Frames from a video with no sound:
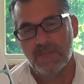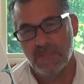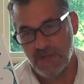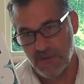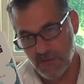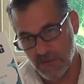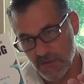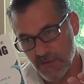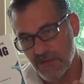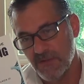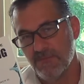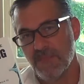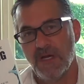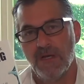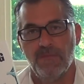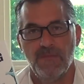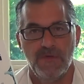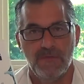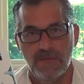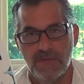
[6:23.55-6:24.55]
including my
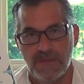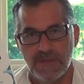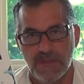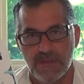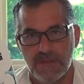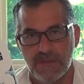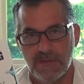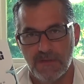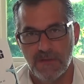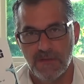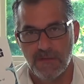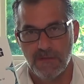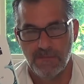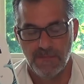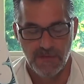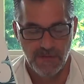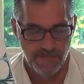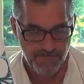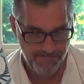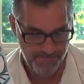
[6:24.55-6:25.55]
immune
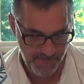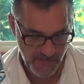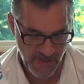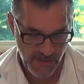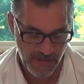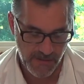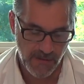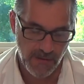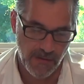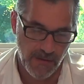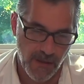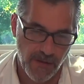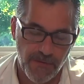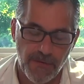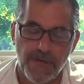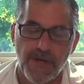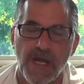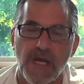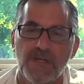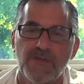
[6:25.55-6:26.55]
system and
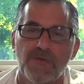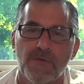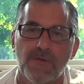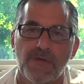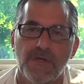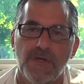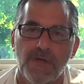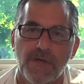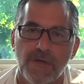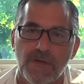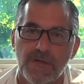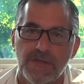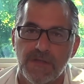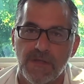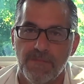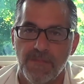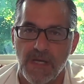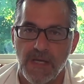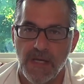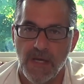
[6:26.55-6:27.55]
other natural cures
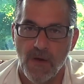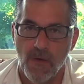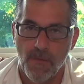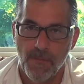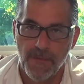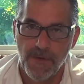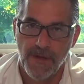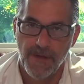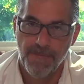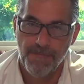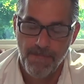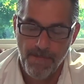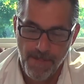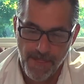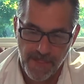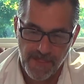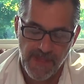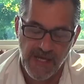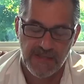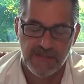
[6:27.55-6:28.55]
that may help me.
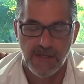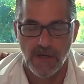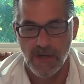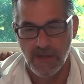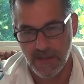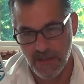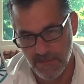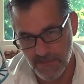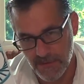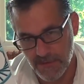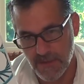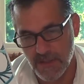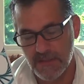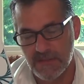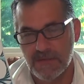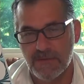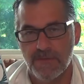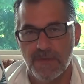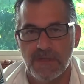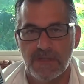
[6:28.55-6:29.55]
That's how I come
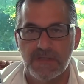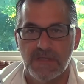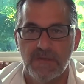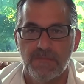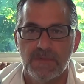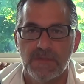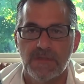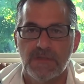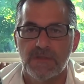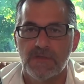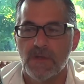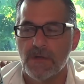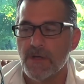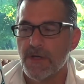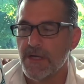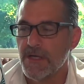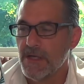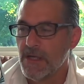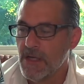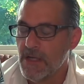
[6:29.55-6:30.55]
across the Rick Simpson
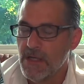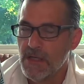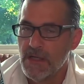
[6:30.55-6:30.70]
story.